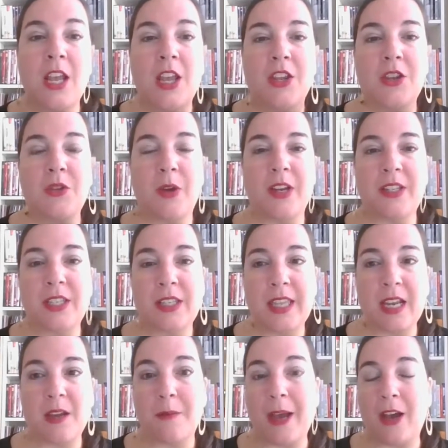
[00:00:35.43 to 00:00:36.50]
You want to
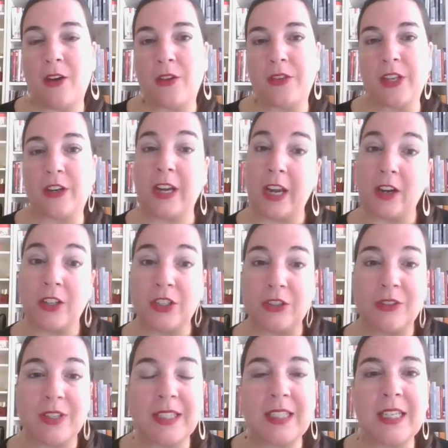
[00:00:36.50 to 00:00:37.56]
think about their
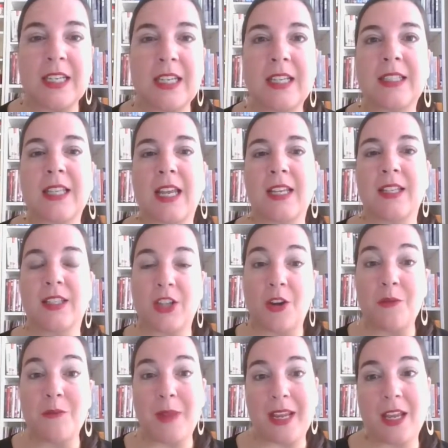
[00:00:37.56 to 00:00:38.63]
characteristics and
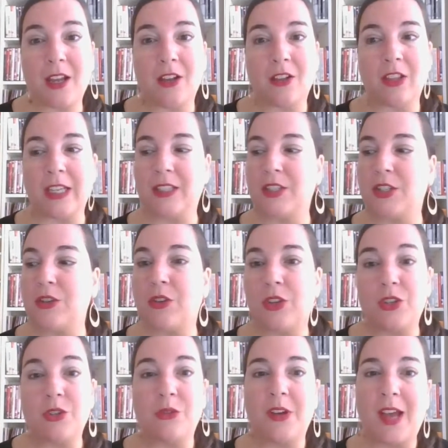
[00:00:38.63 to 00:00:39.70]
start making a list. You can
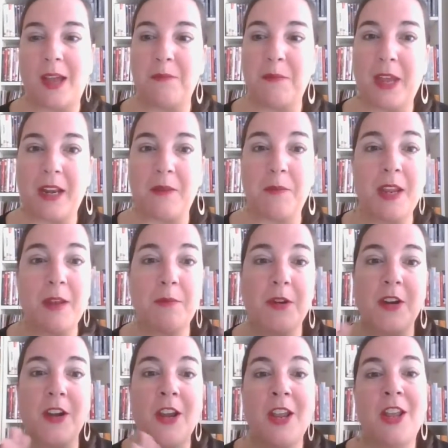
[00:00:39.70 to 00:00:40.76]
do it on pen and
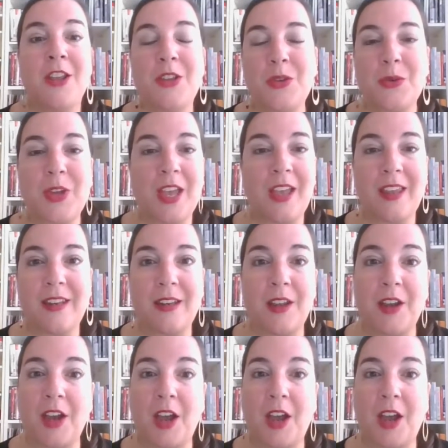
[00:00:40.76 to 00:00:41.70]
paper. You can